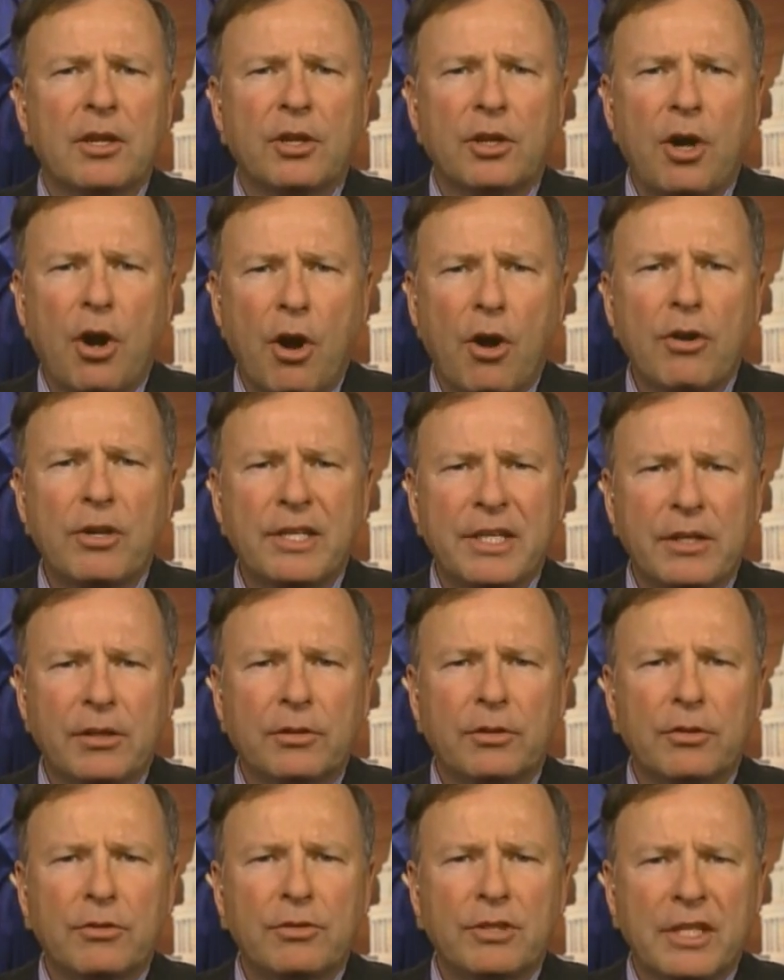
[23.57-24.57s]
car
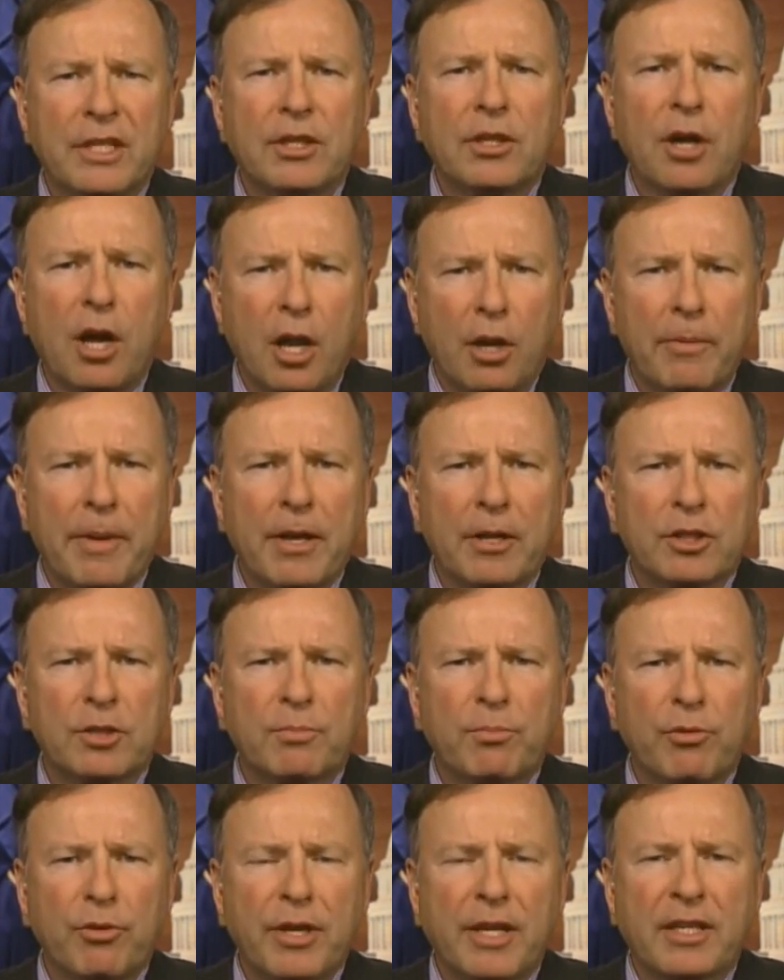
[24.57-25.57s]
dealers in Colorado
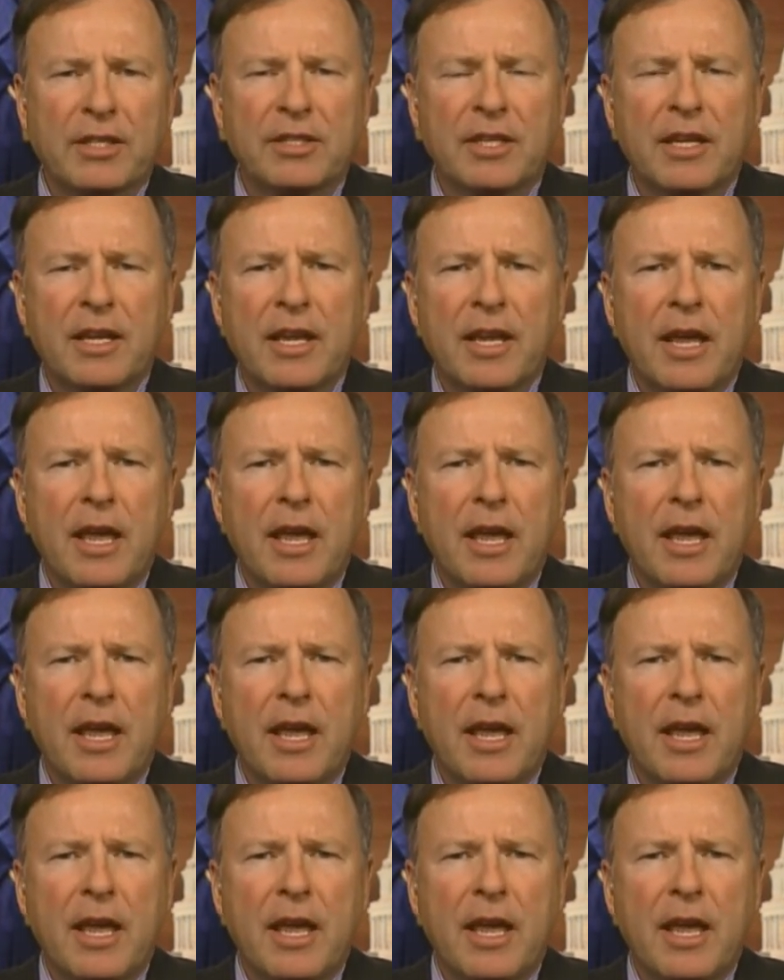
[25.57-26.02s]
Springs.